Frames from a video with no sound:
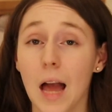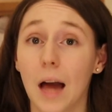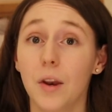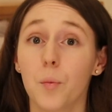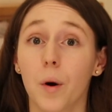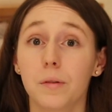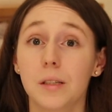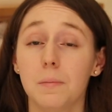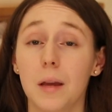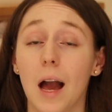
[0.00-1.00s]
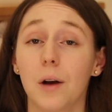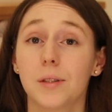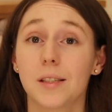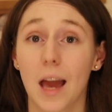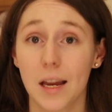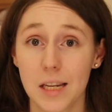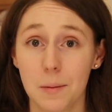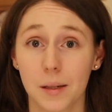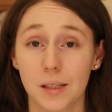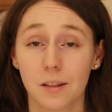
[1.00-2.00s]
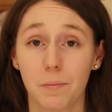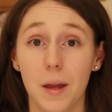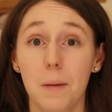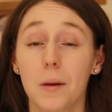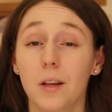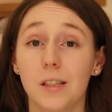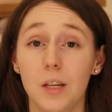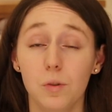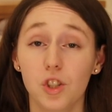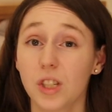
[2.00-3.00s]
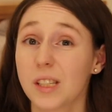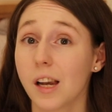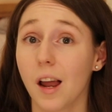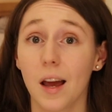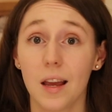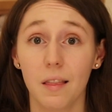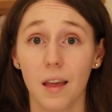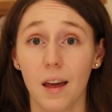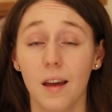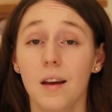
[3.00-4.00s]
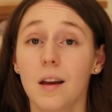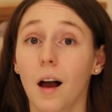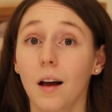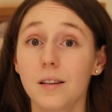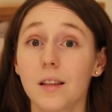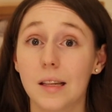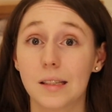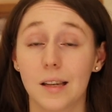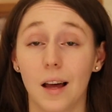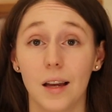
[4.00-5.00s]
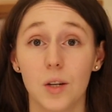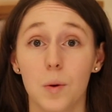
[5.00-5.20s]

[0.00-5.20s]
And it worries me how scared he must have been because he was just lying there under this light.